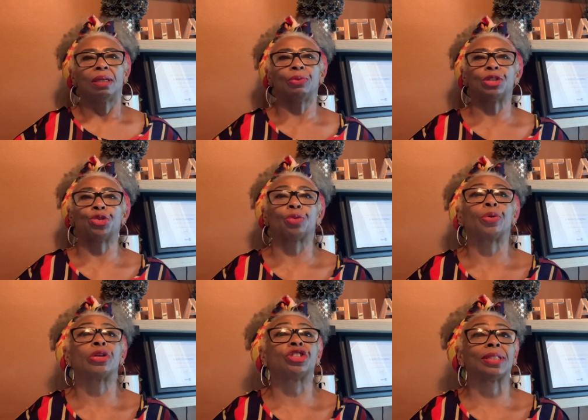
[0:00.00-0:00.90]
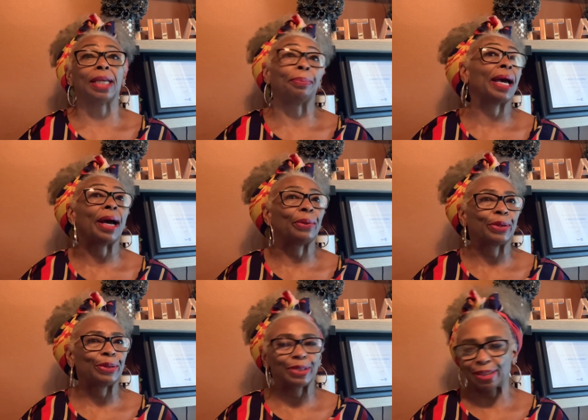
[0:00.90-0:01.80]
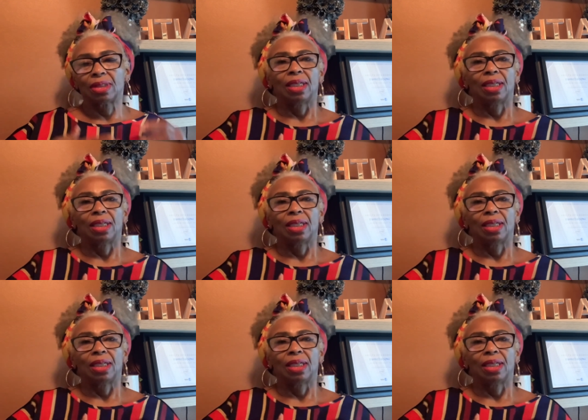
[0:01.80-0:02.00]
with your purchasing powers.